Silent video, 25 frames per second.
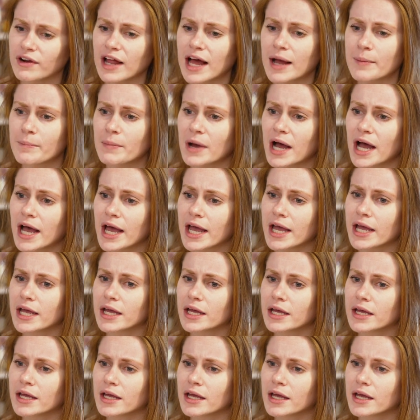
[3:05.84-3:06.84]
flat.
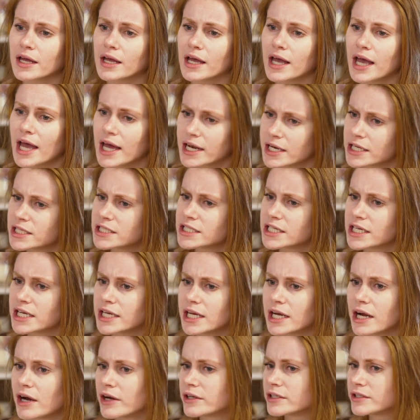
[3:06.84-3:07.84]
My
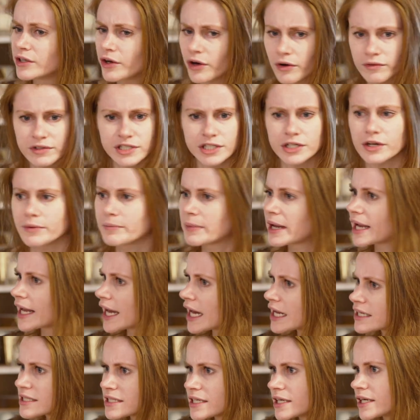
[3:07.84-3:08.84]
energy, I obviously don't pay
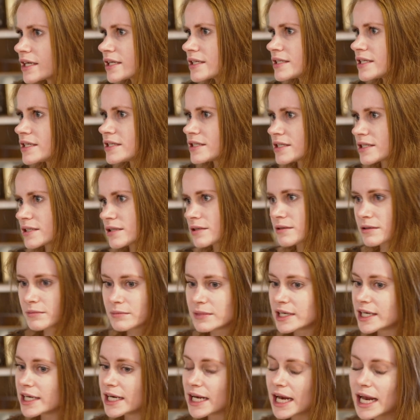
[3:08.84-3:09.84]
gas here because it's
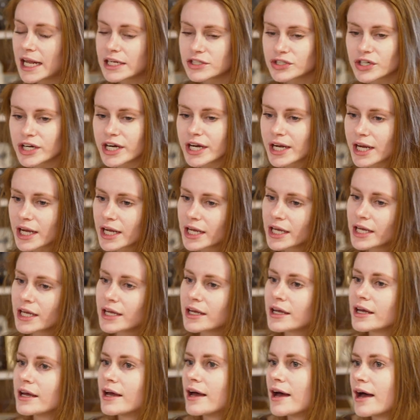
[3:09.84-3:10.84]
completely electric.
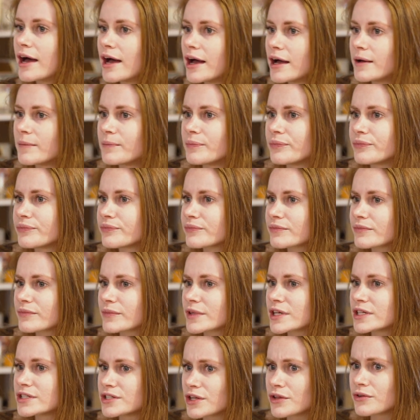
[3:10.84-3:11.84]

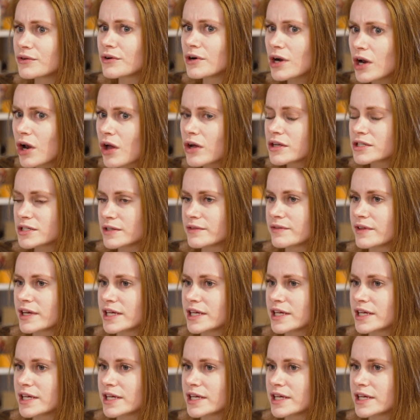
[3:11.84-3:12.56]
So there are lots of